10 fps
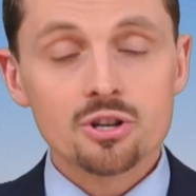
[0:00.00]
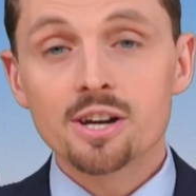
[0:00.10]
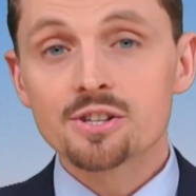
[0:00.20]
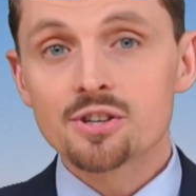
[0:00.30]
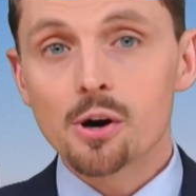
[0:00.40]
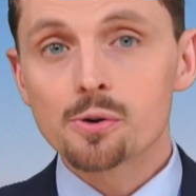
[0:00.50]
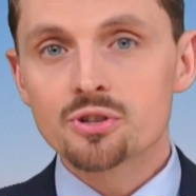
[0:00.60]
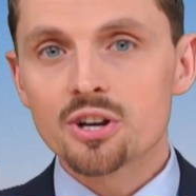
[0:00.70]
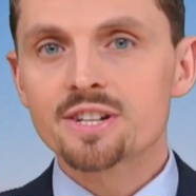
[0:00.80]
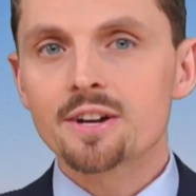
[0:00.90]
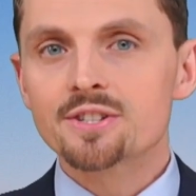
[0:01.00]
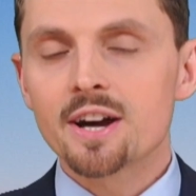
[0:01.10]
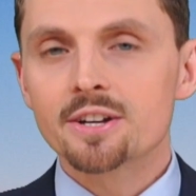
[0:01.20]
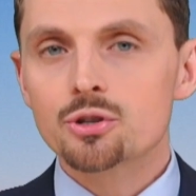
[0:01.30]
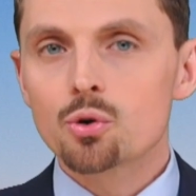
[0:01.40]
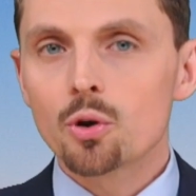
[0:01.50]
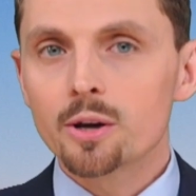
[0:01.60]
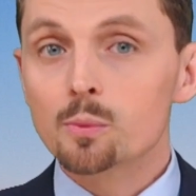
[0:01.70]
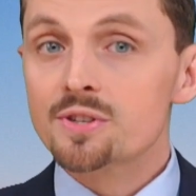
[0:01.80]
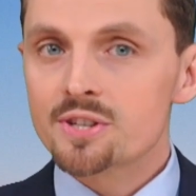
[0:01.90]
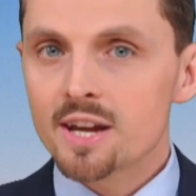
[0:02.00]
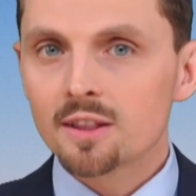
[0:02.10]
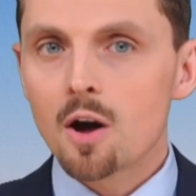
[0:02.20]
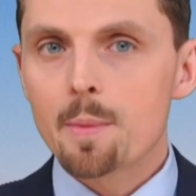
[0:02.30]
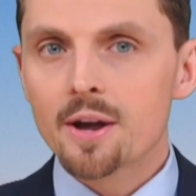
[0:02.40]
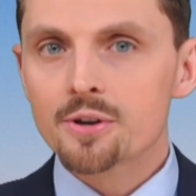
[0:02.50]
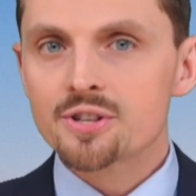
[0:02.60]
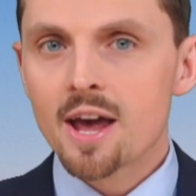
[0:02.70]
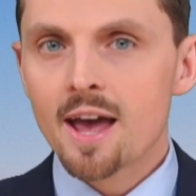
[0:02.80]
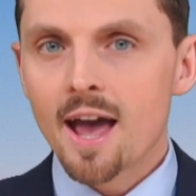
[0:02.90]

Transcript: She did so just outside Detroit with state lawmakers